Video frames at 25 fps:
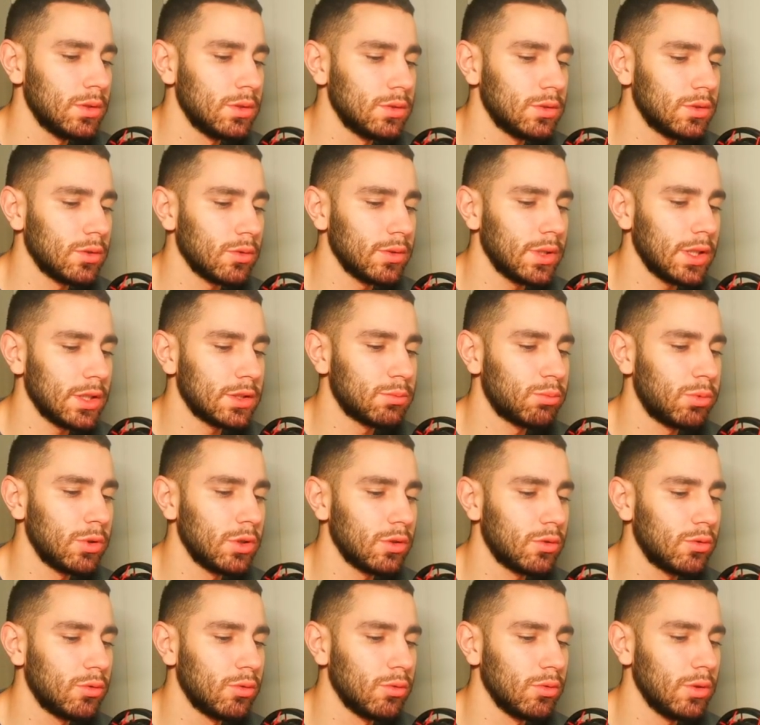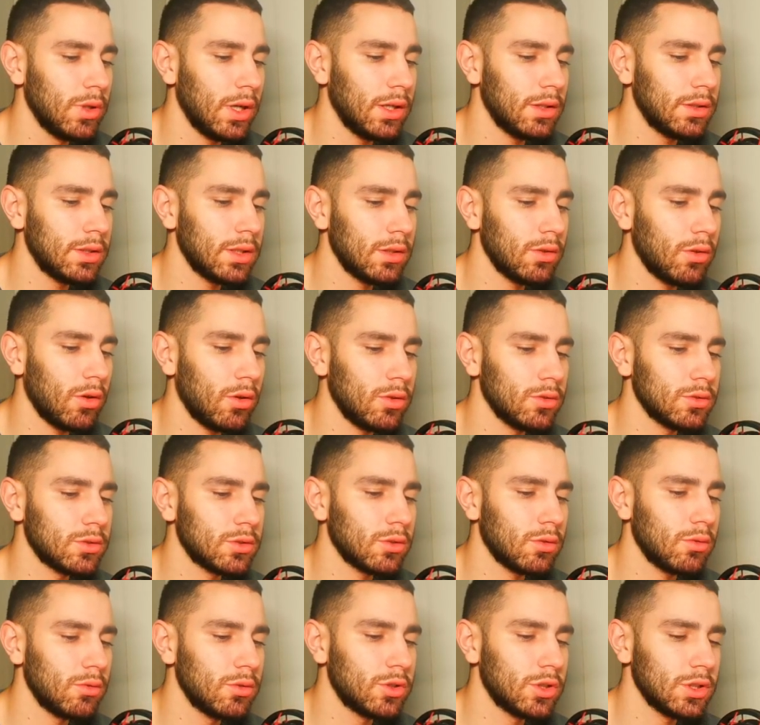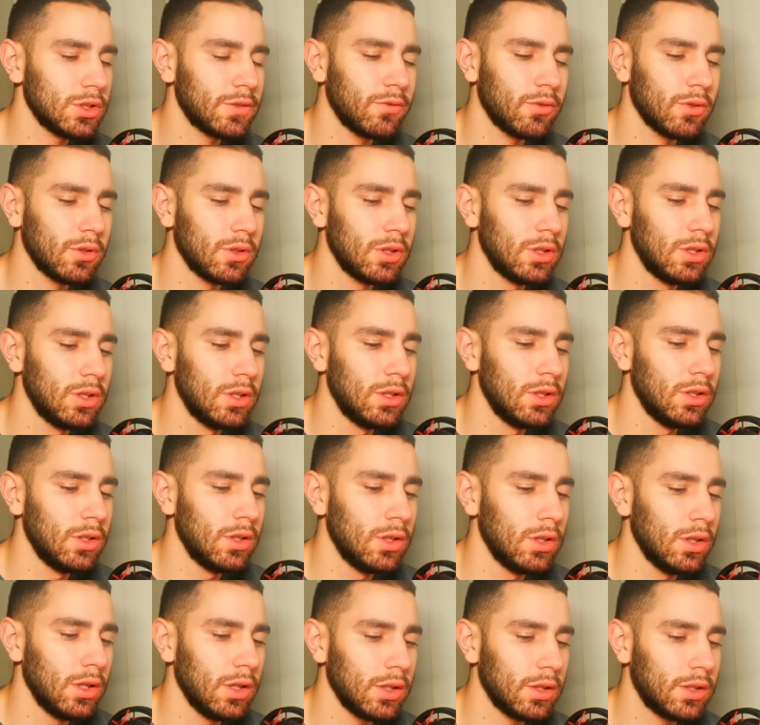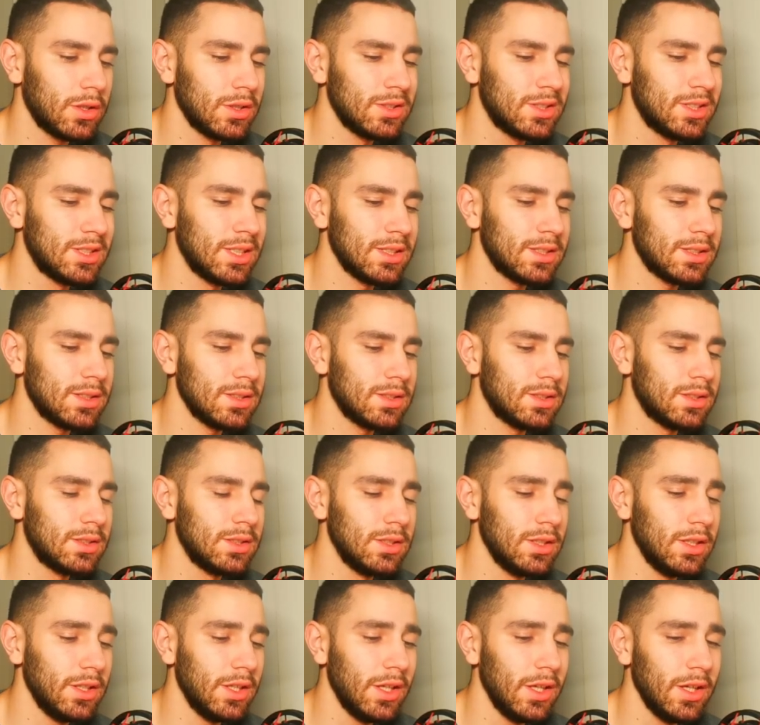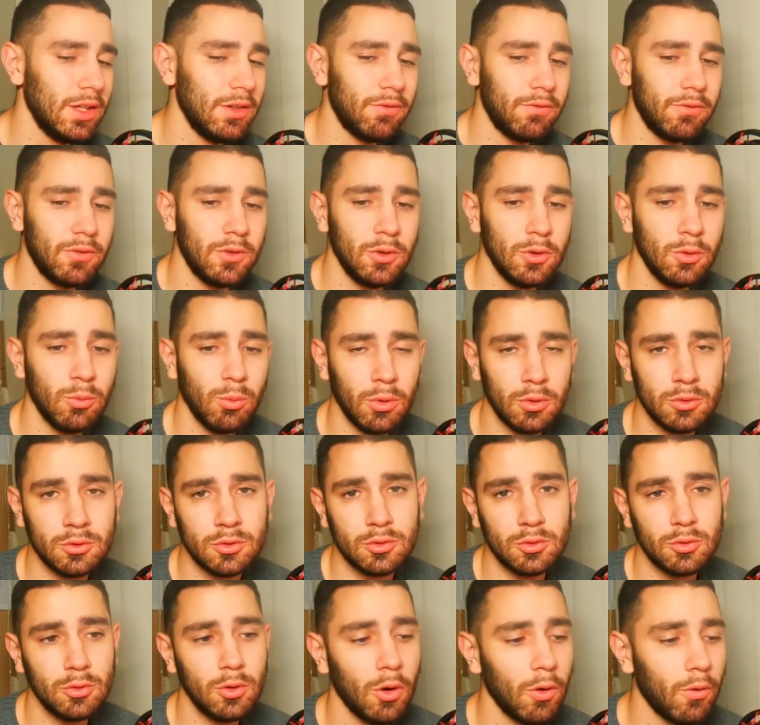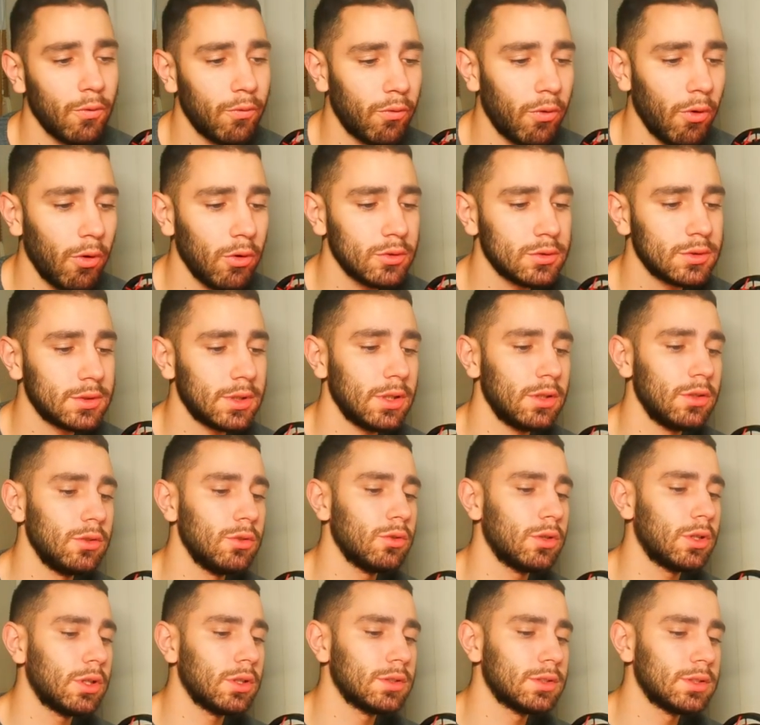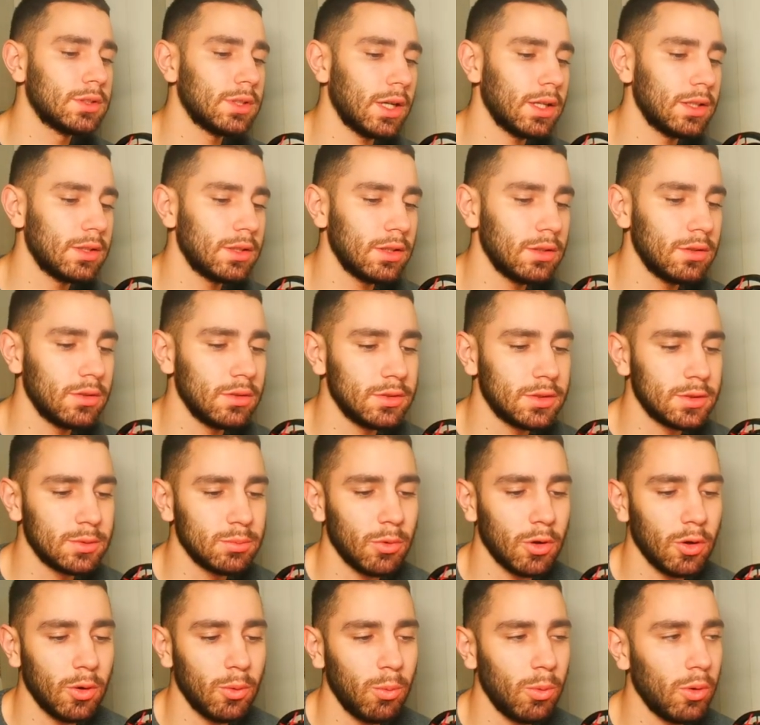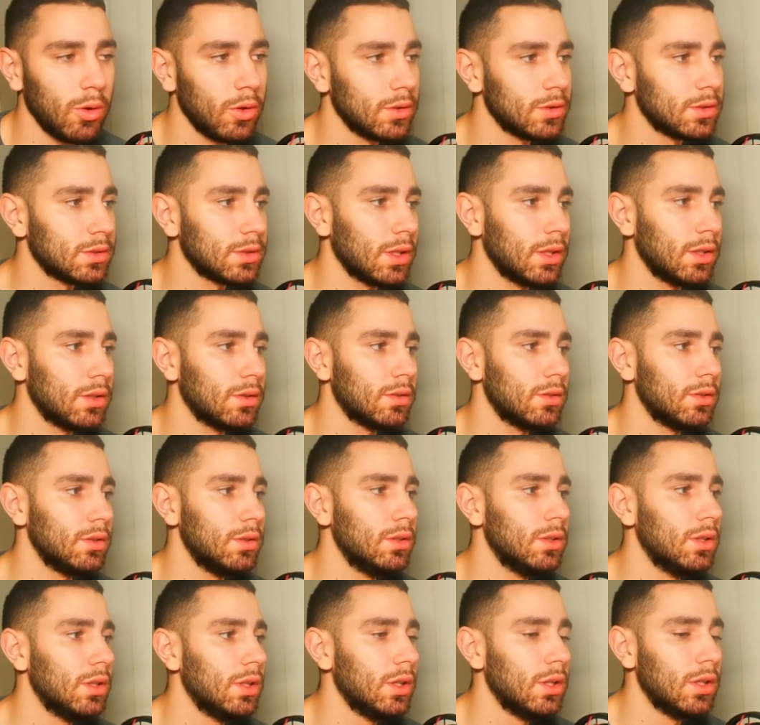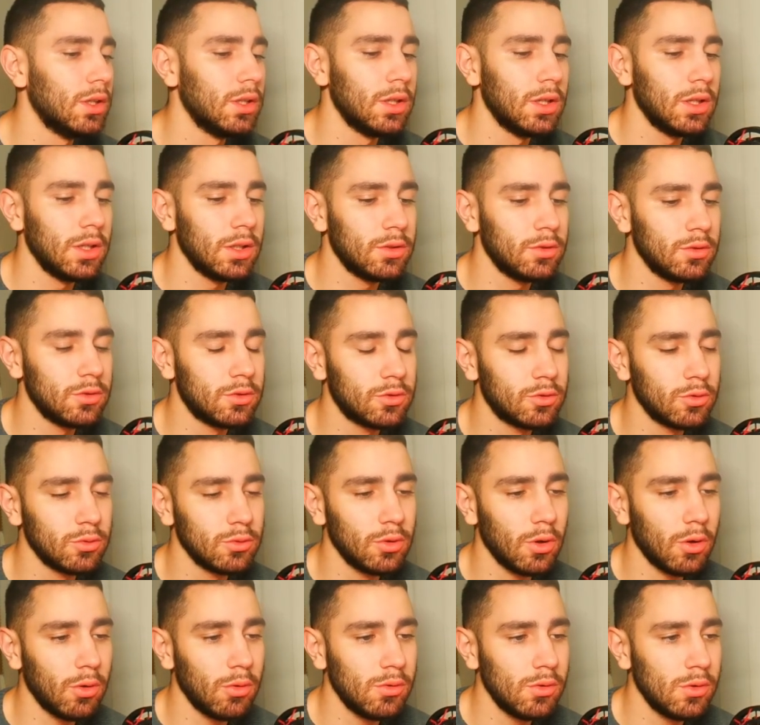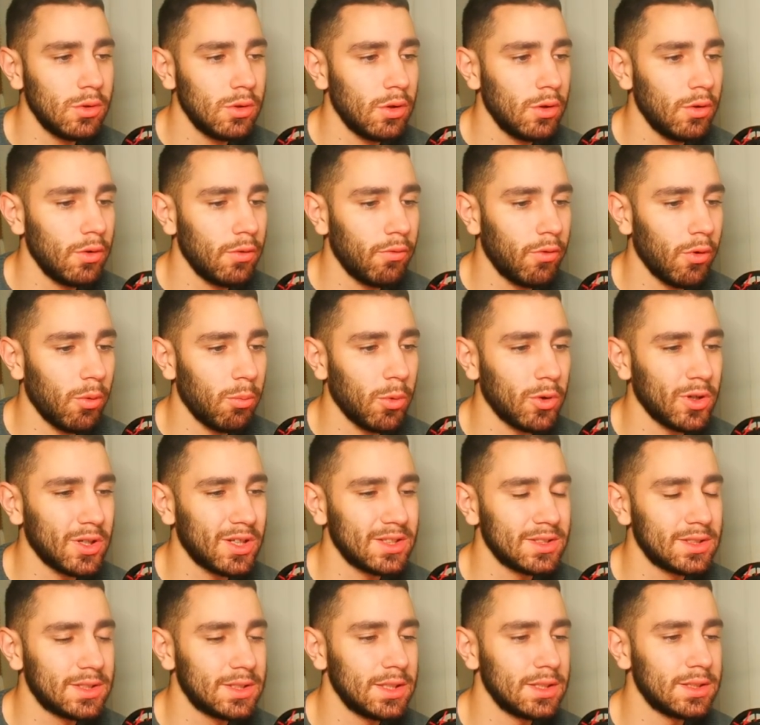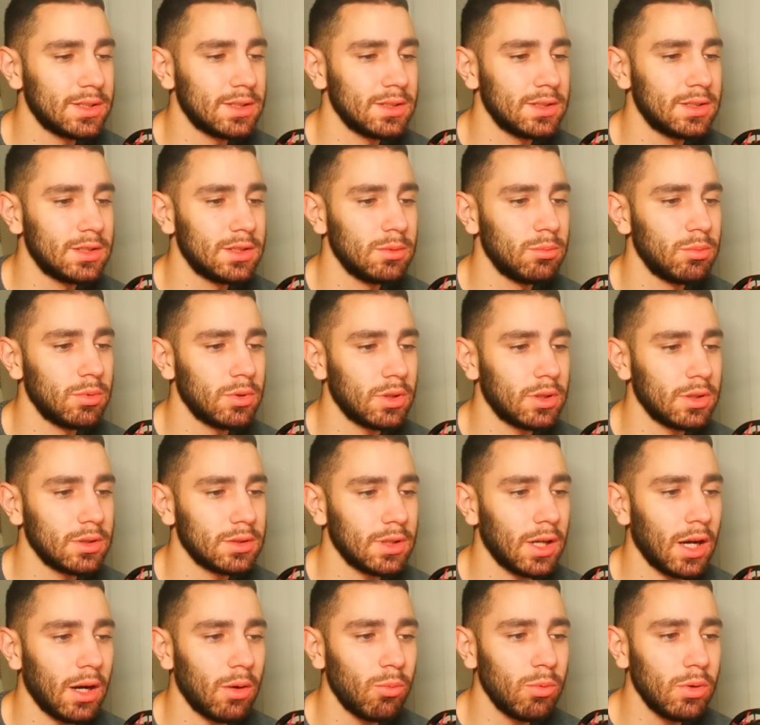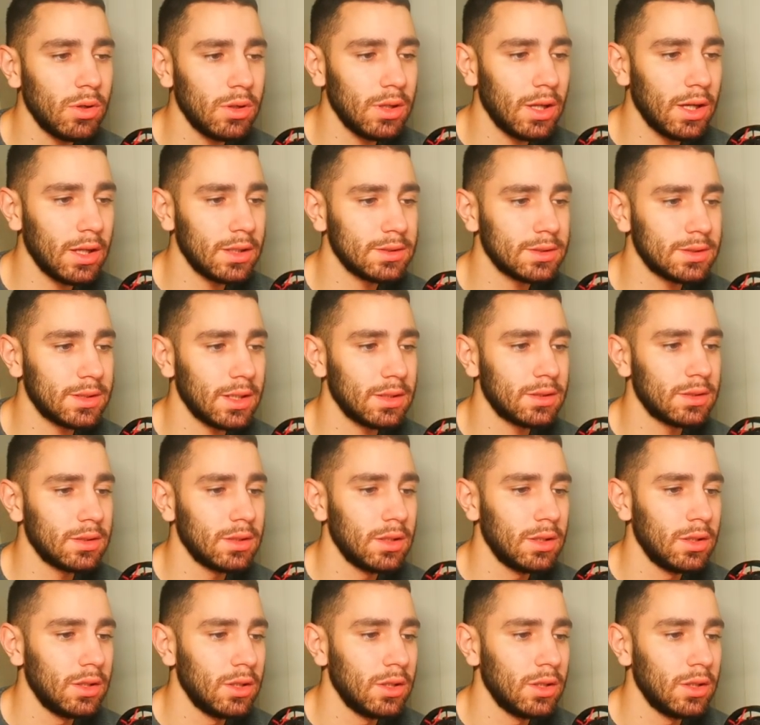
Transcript: So that's pretty cool. And then also just for consistency, if you want to go first, then you can side in the Small Worlds and the Strudo for more consistency, because I realized that